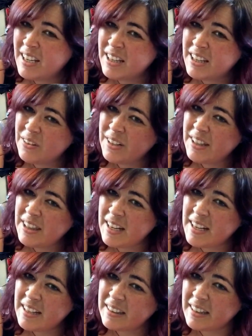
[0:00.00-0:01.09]
The only
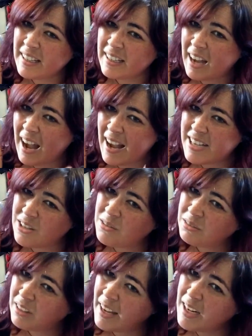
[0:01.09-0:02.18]
thing that I don't
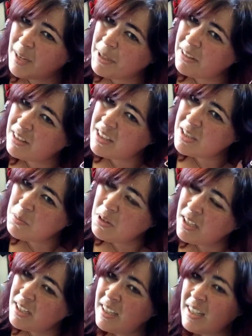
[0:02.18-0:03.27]
like about this
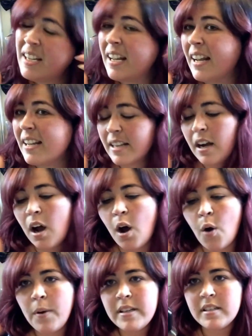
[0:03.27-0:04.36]
one is I
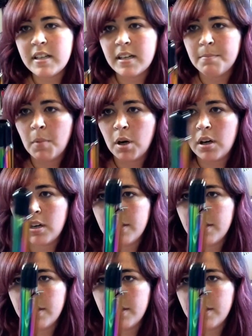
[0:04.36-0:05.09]
always get a mark